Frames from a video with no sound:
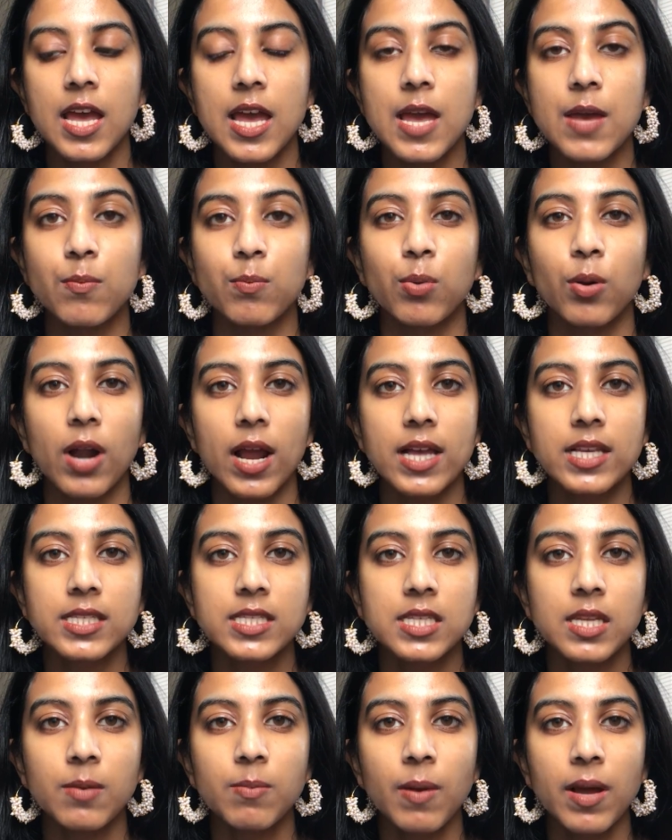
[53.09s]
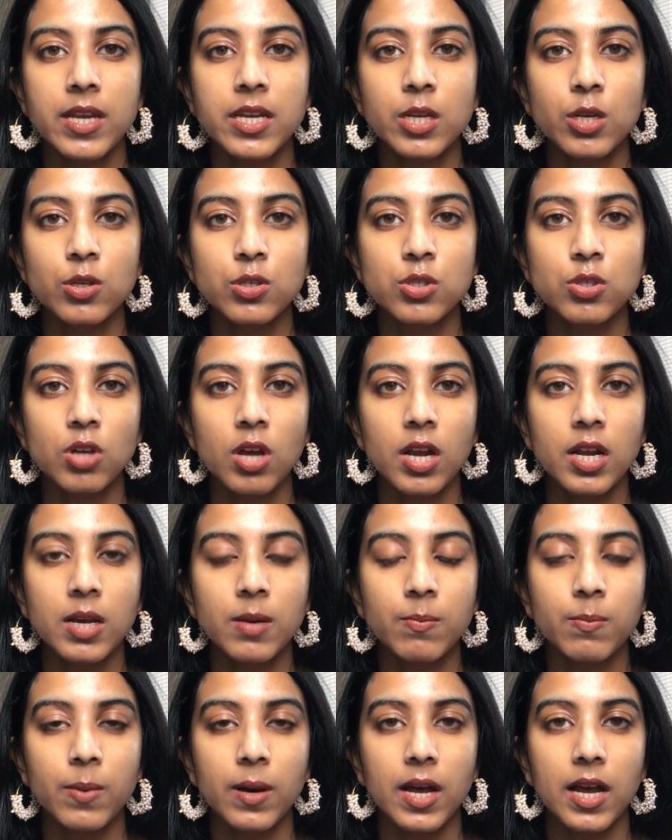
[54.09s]
impressed by Neostrata,
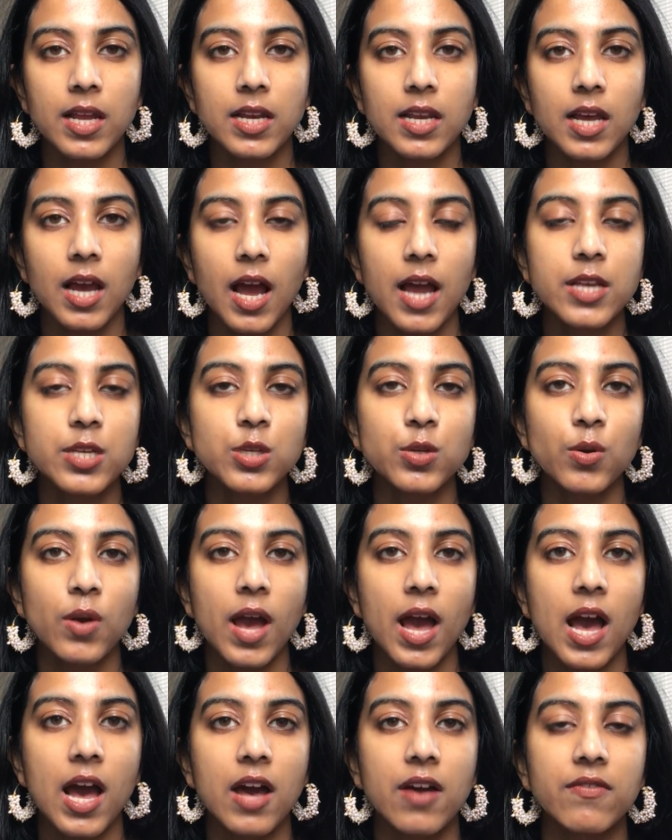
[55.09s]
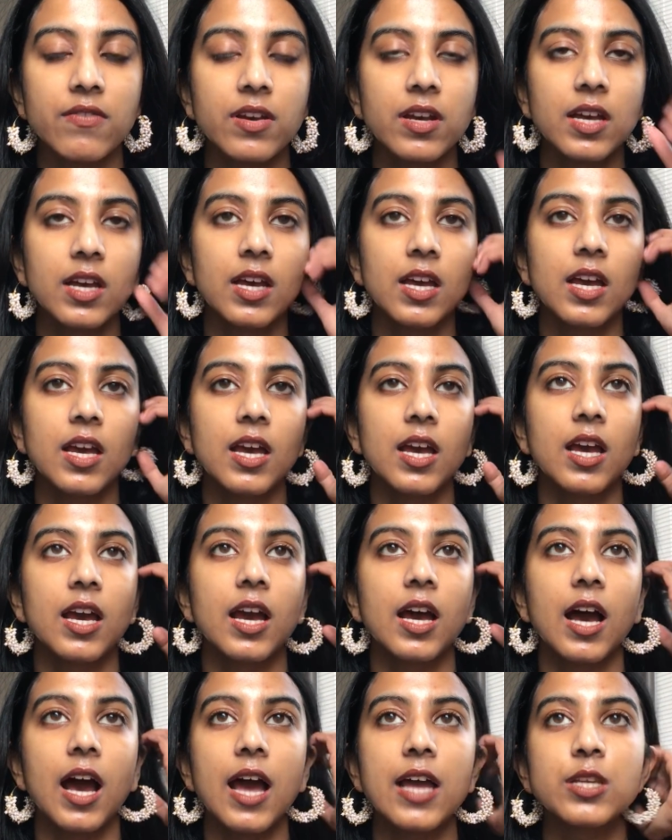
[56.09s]
but I do have
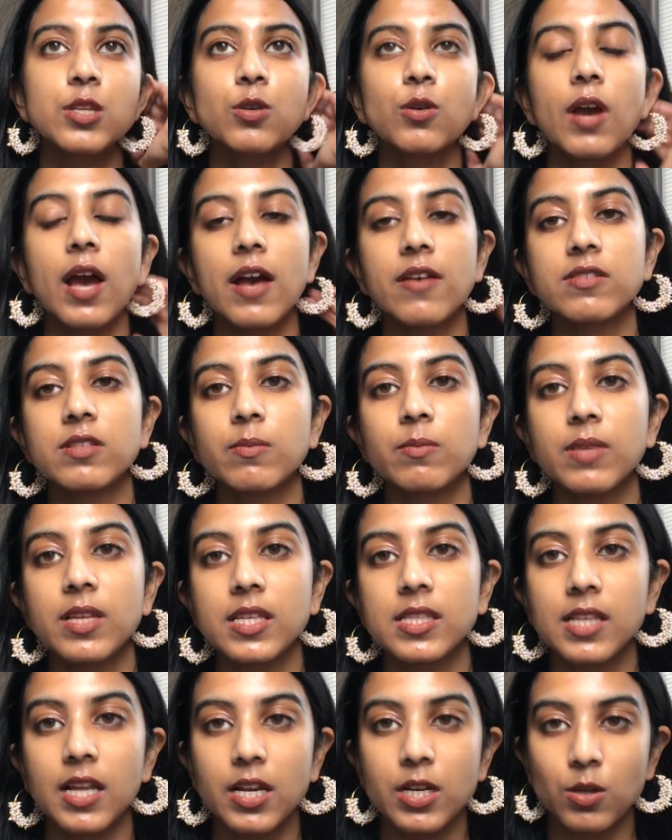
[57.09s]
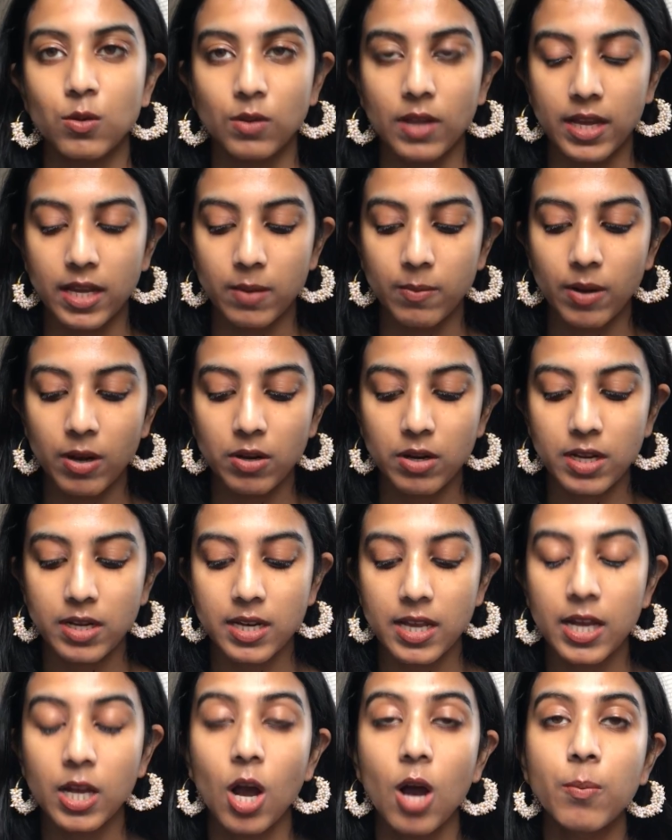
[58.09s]
some things that I don't like about it.
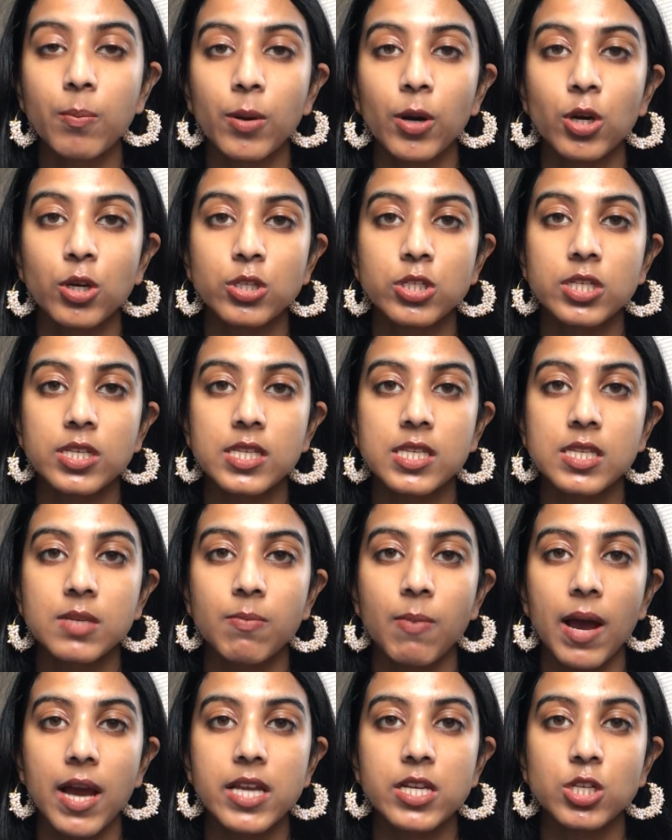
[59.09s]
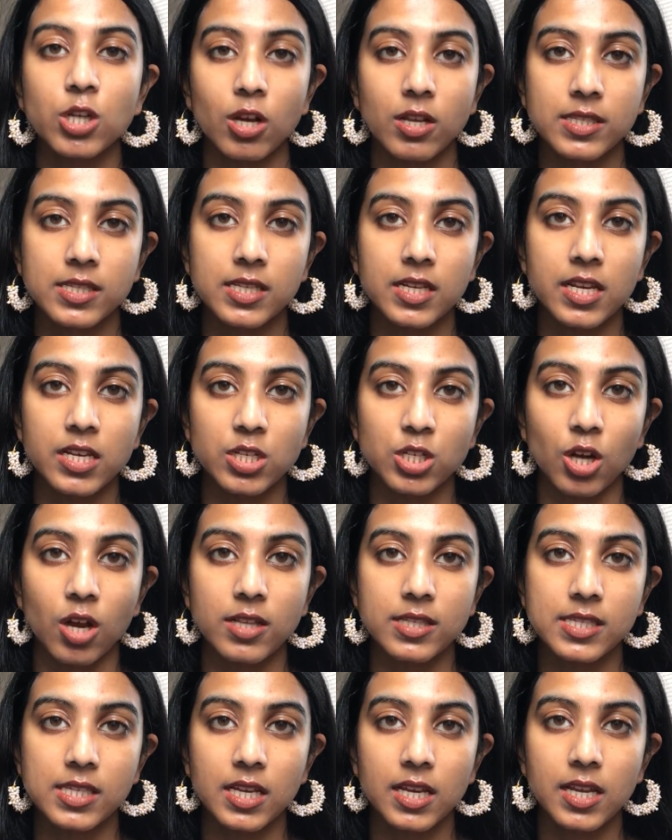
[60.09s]
It got purchased by Johnson &
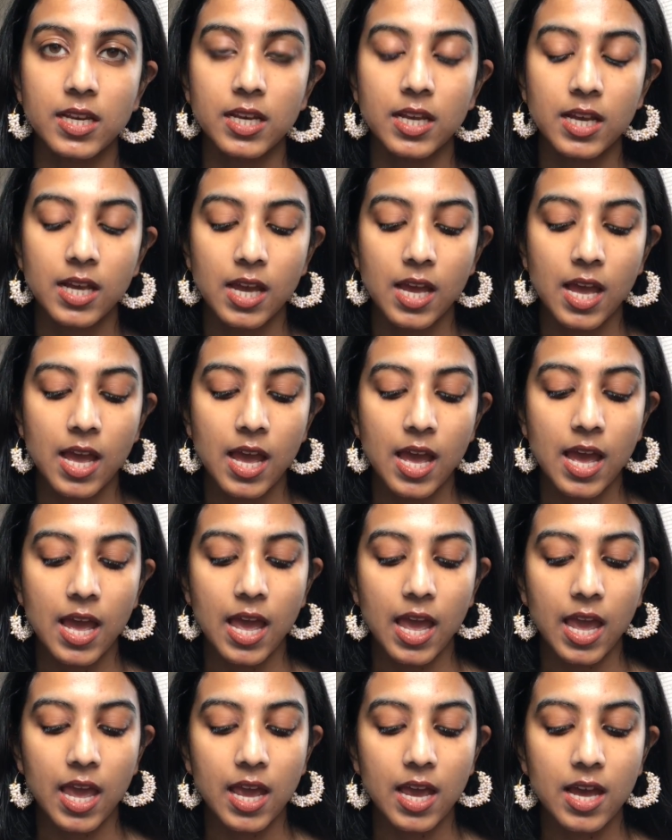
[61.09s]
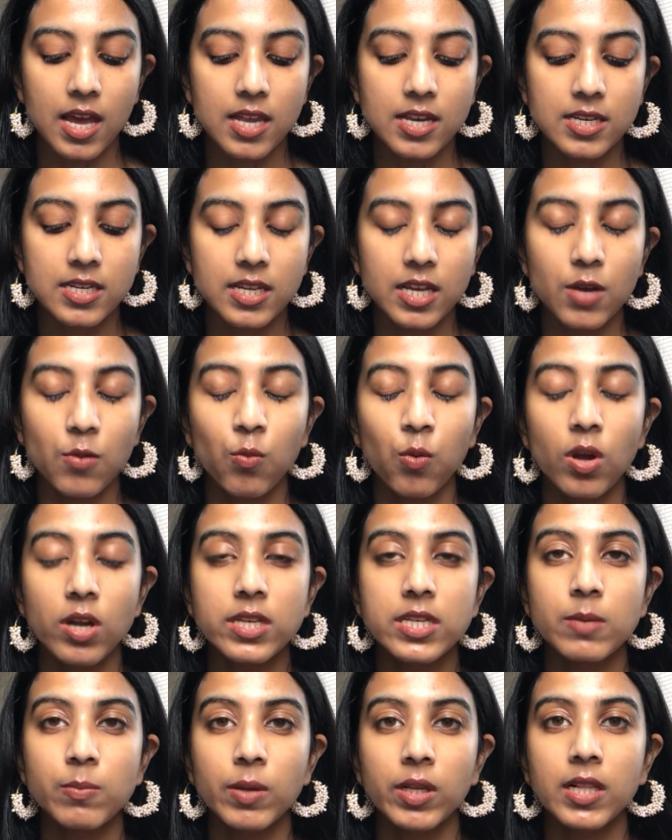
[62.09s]
Johnson, and what
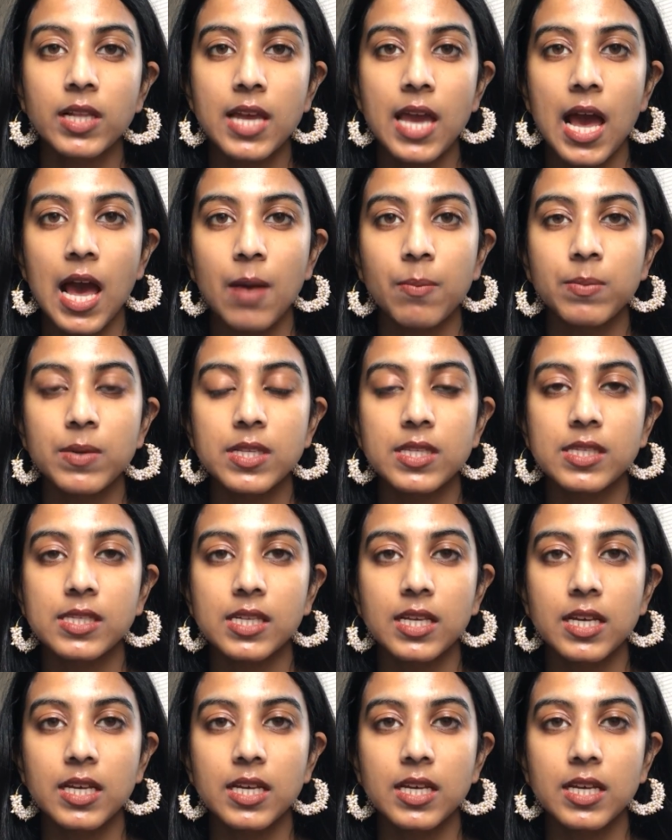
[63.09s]
typically happens